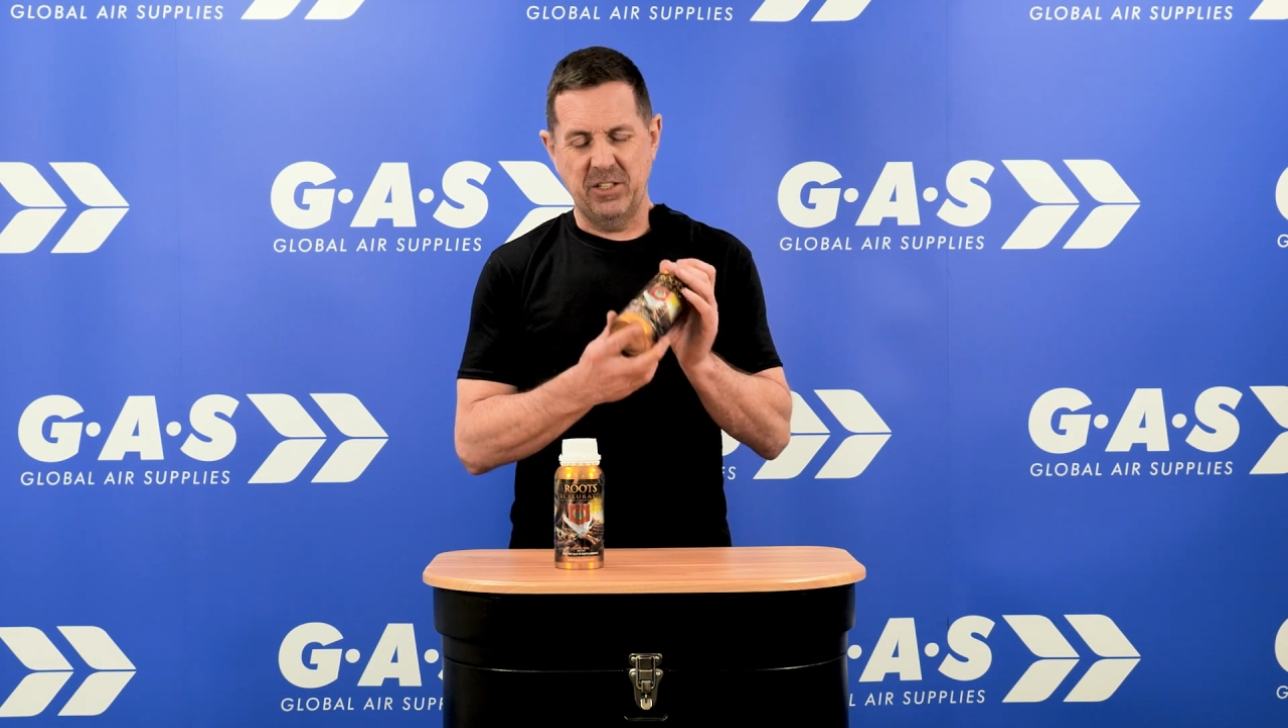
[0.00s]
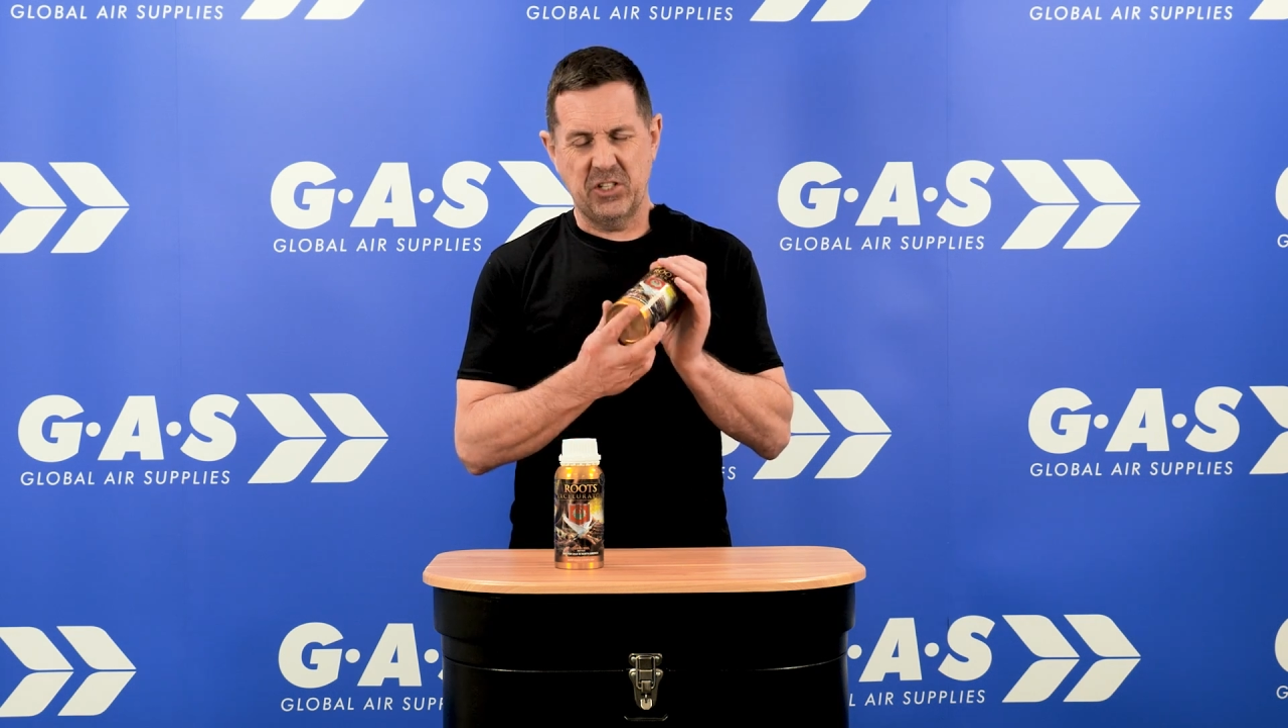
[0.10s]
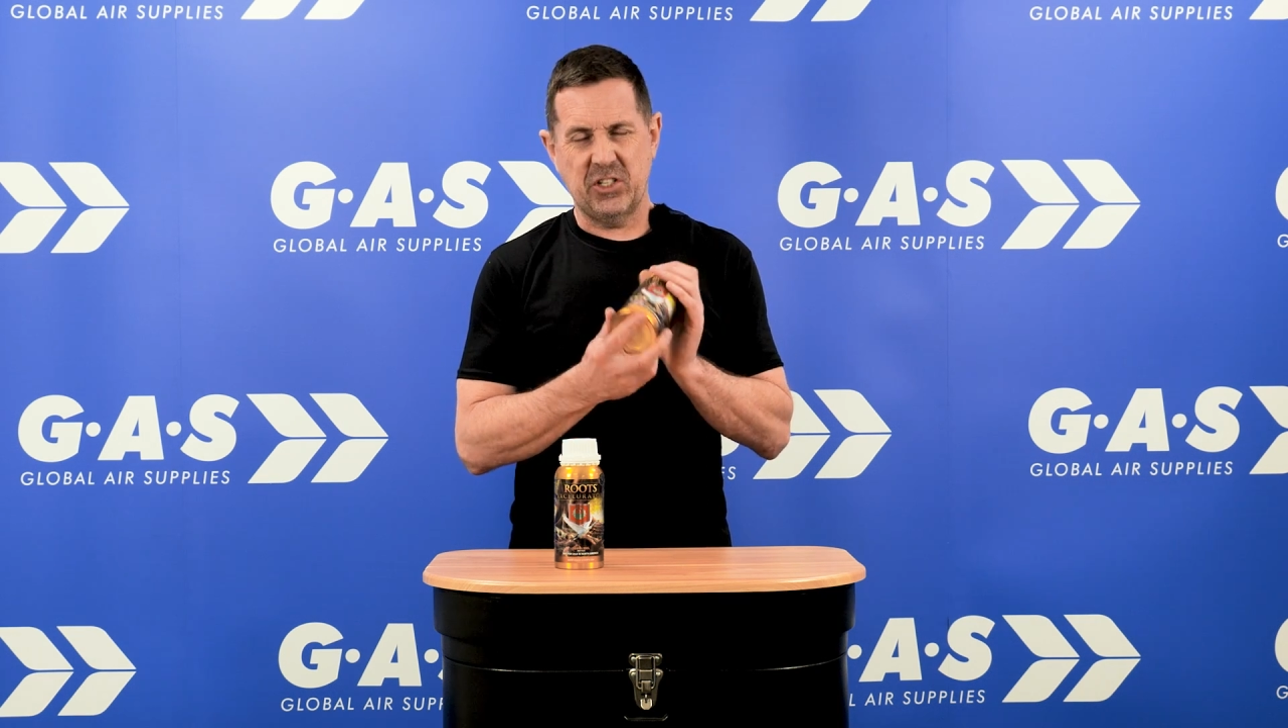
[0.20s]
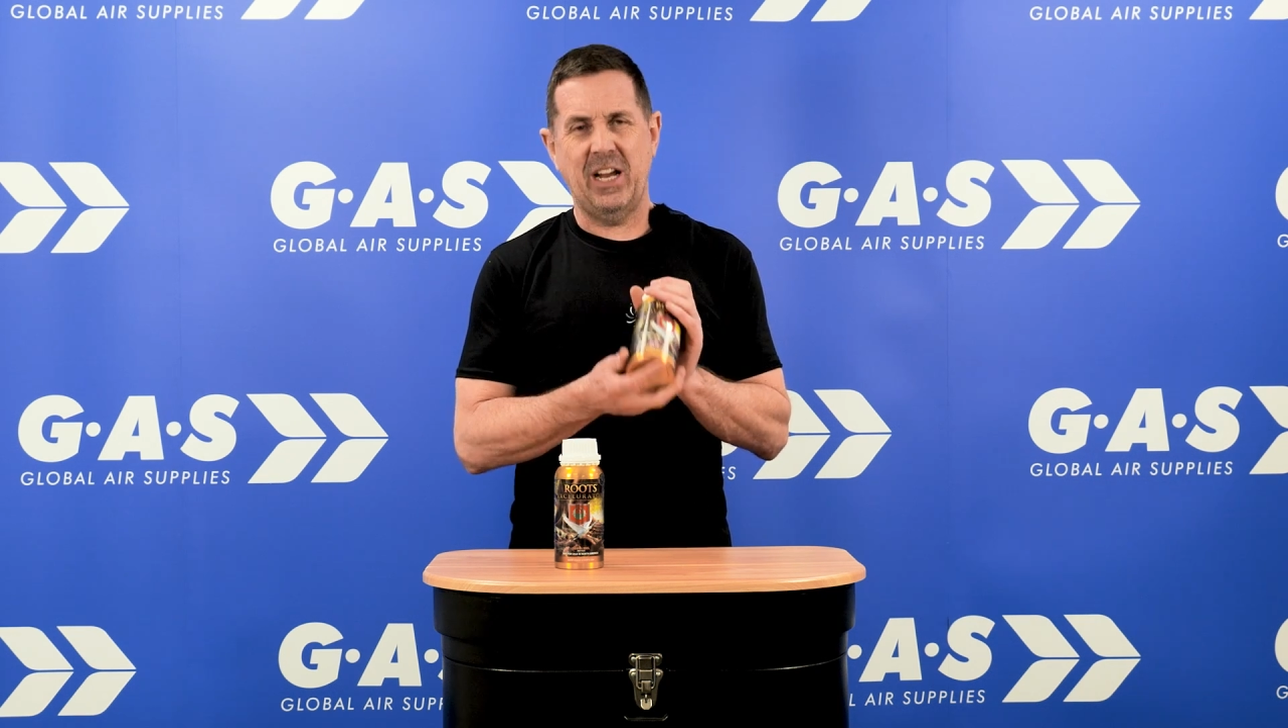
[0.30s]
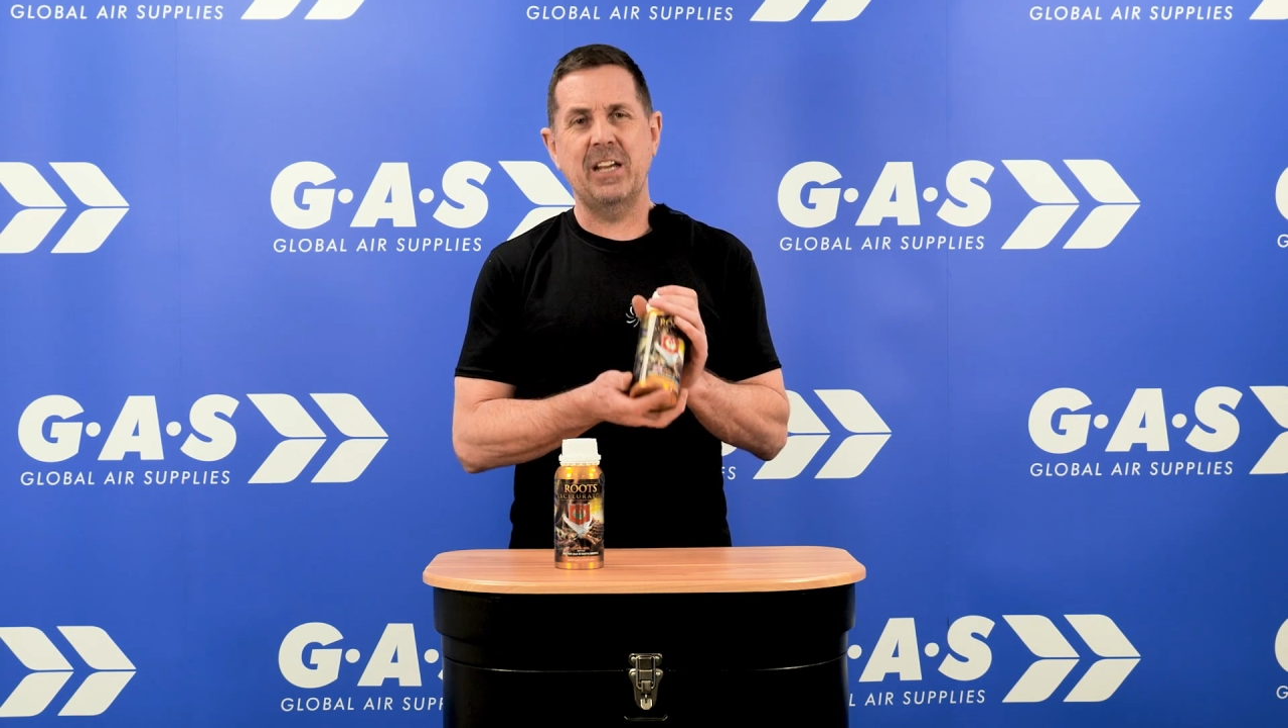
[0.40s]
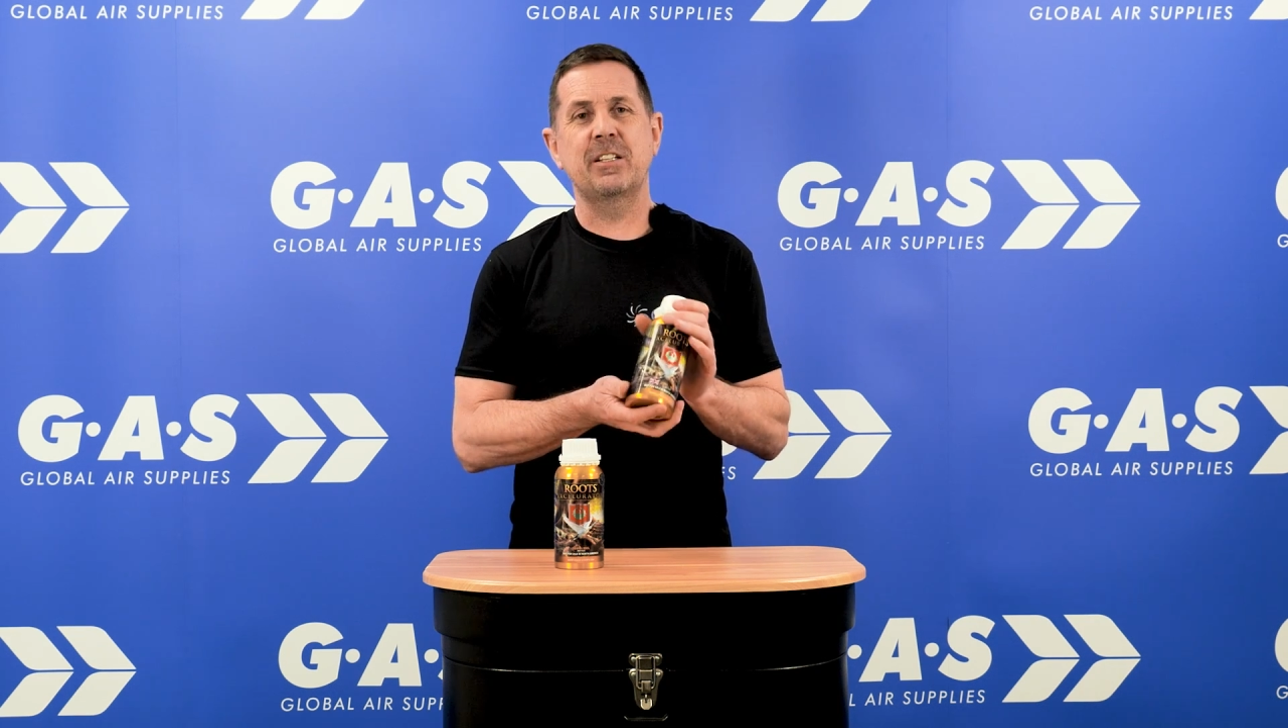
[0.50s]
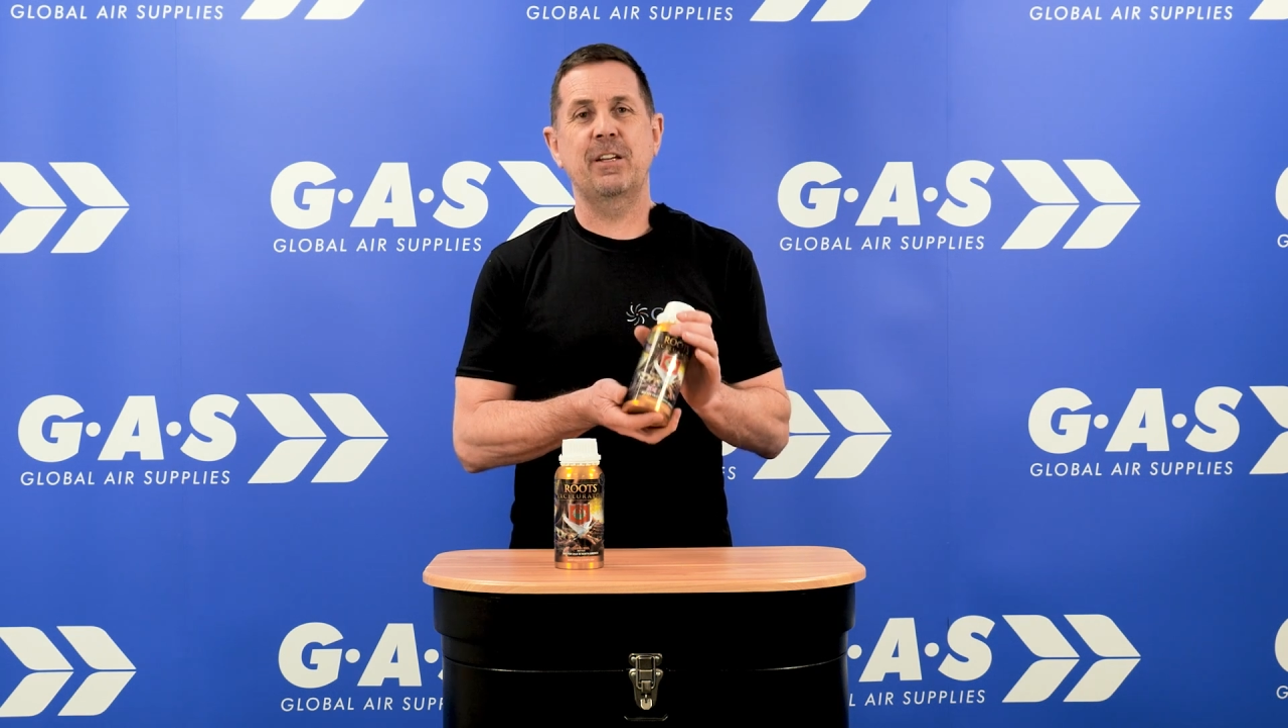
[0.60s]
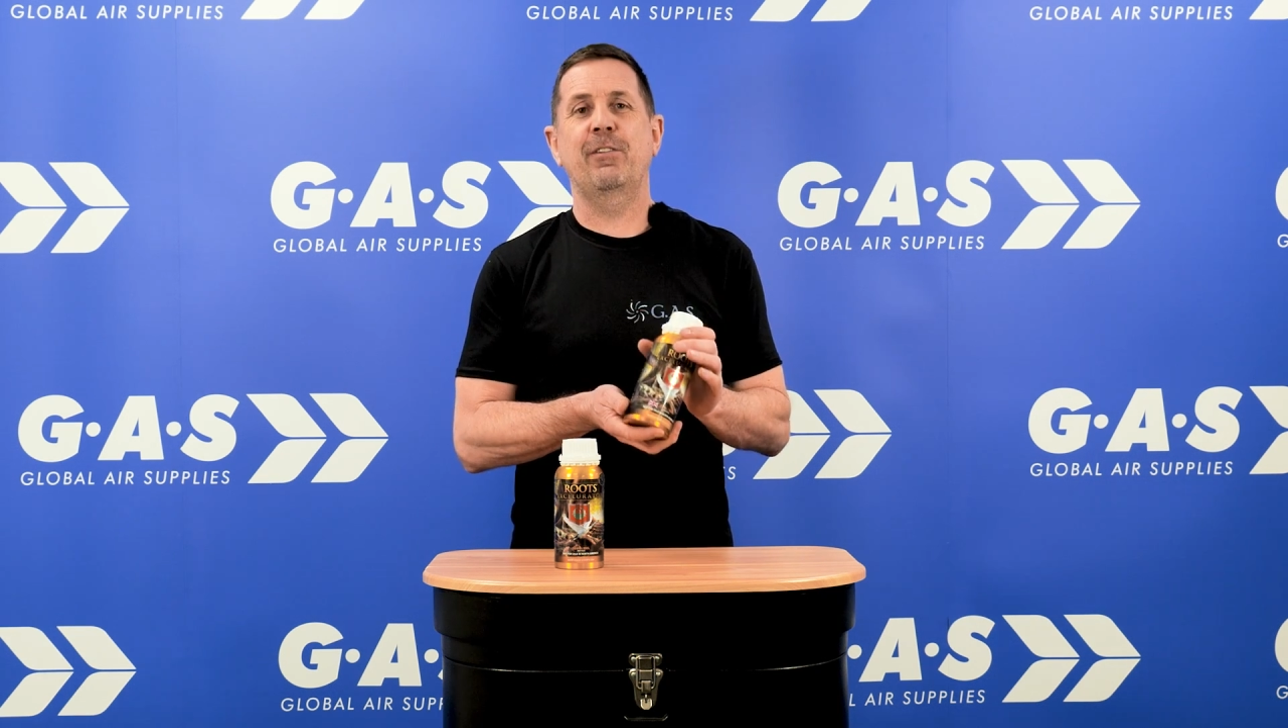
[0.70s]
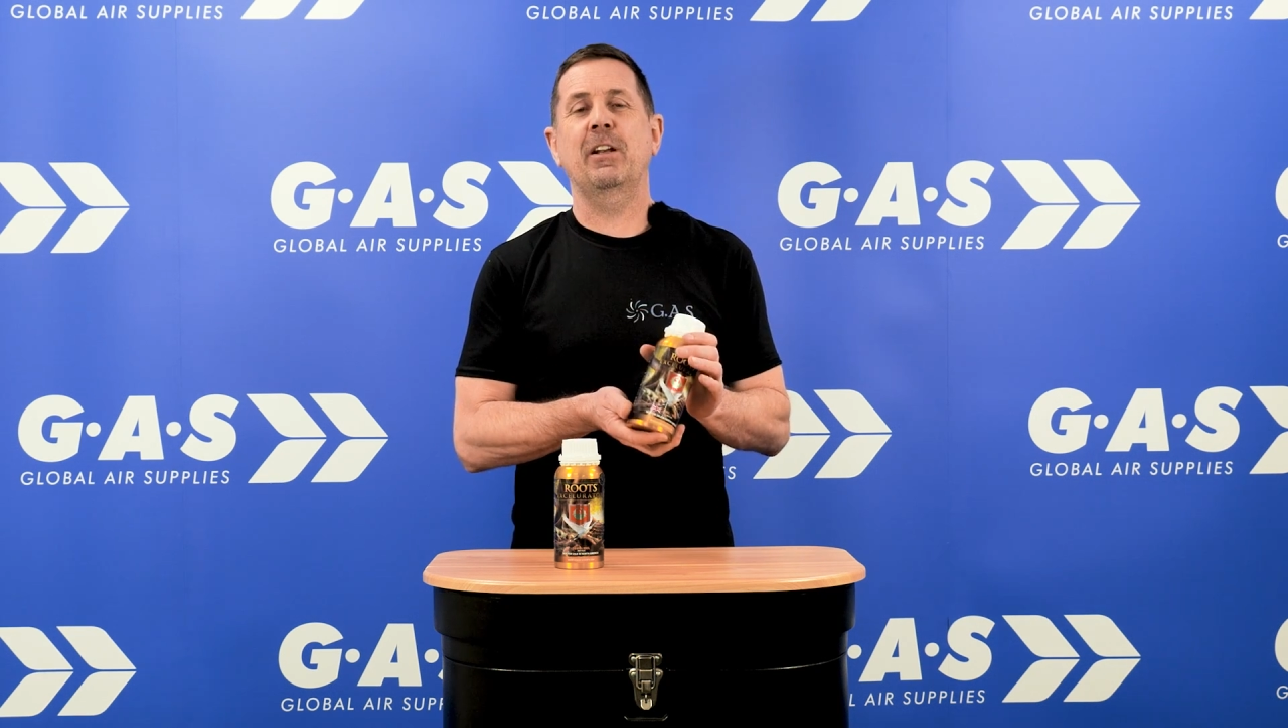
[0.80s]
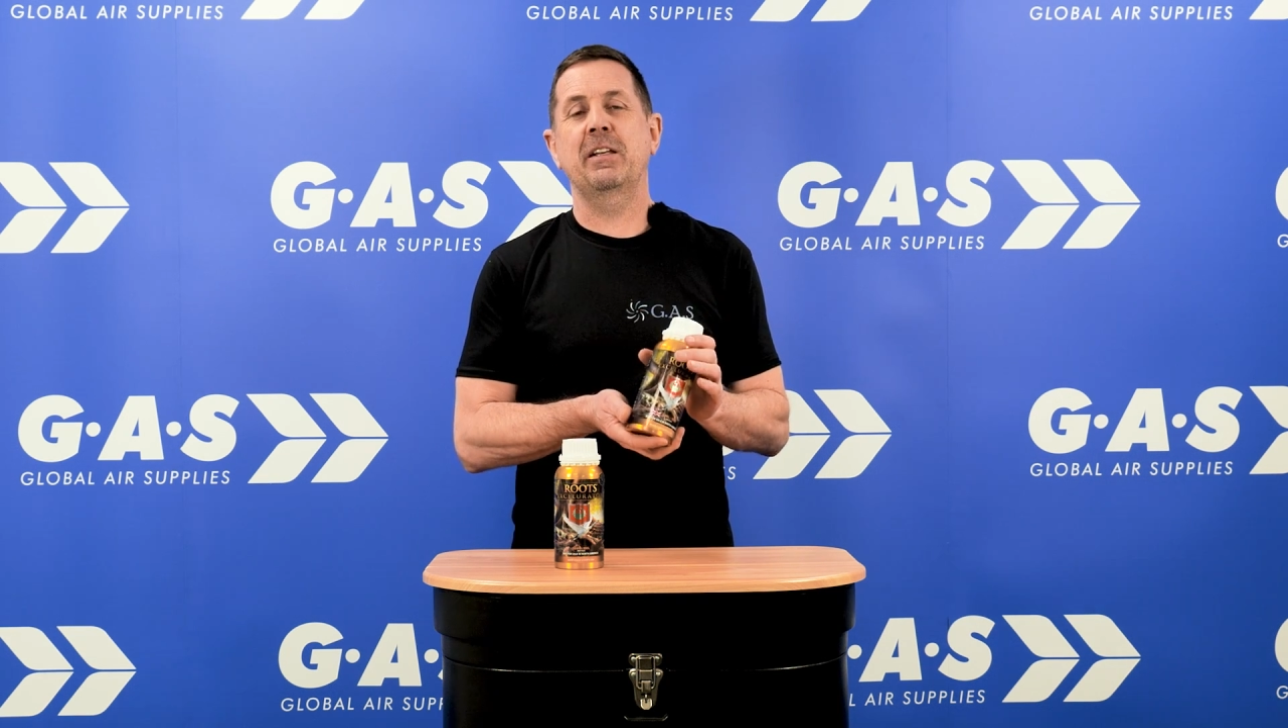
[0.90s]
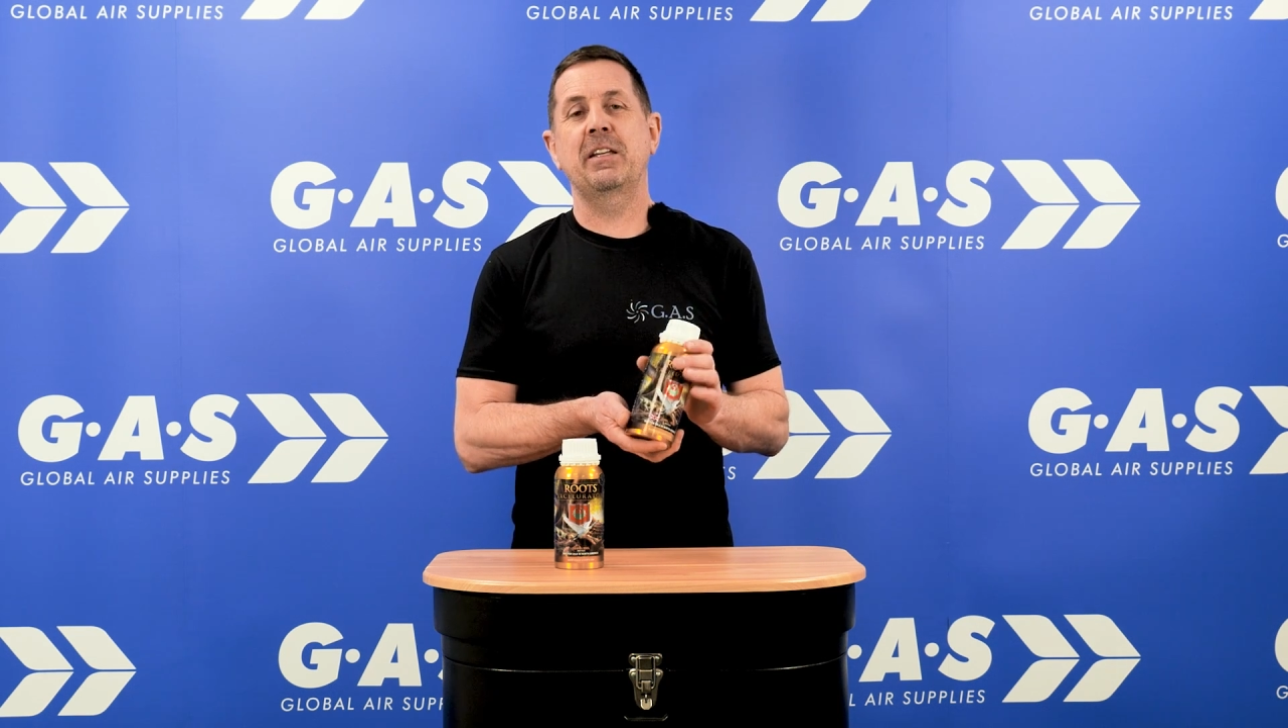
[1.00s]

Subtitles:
scientifically